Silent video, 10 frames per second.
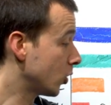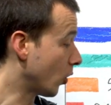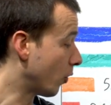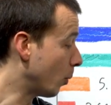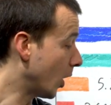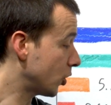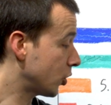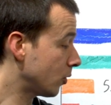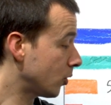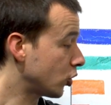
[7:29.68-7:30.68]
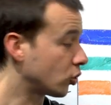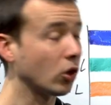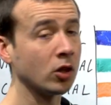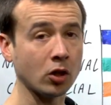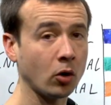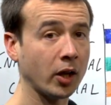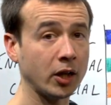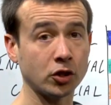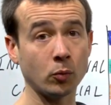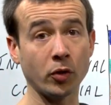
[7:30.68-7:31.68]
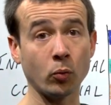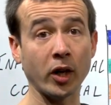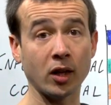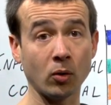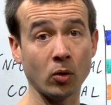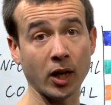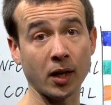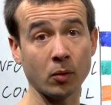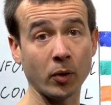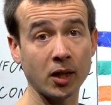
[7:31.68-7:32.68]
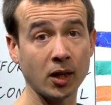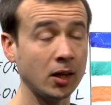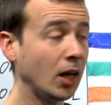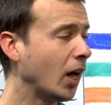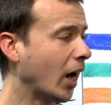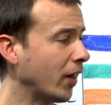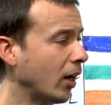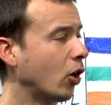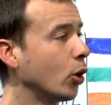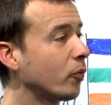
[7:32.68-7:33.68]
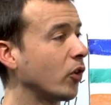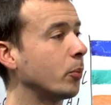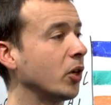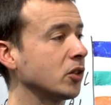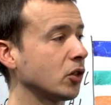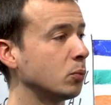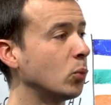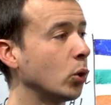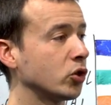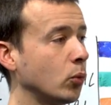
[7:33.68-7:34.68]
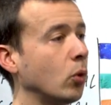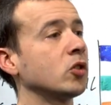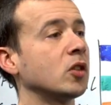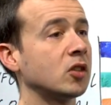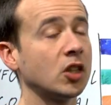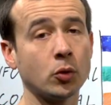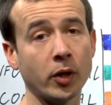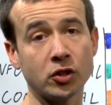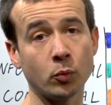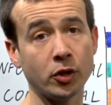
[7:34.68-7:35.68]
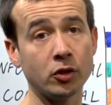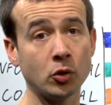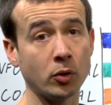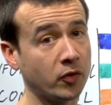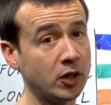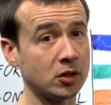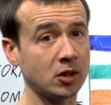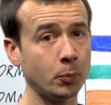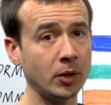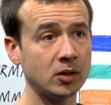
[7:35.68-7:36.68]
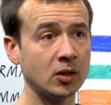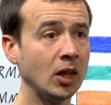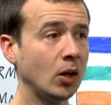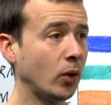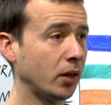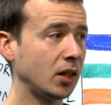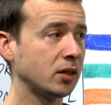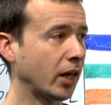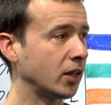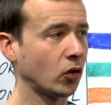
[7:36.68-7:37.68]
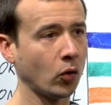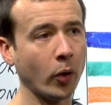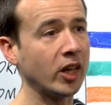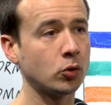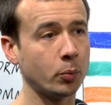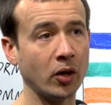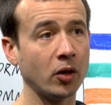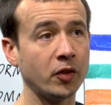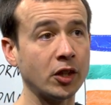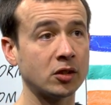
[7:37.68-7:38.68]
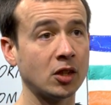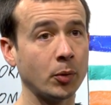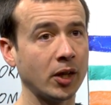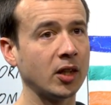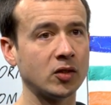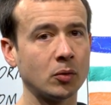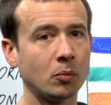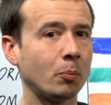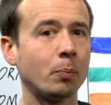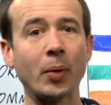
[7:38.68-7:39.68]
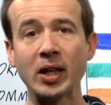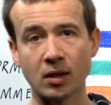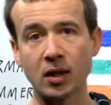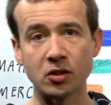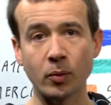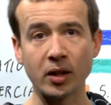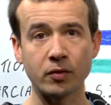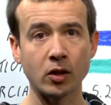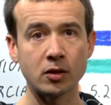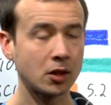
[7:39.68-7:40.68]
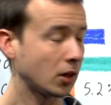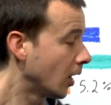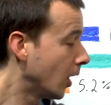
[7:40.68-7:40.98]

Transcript: sort of a much stronger correlation with regular organic ranking. And that hopefully brings us more towards the situation we're used to with feature snippets, where these days the way to appear in a feature snippet is basically to rank first.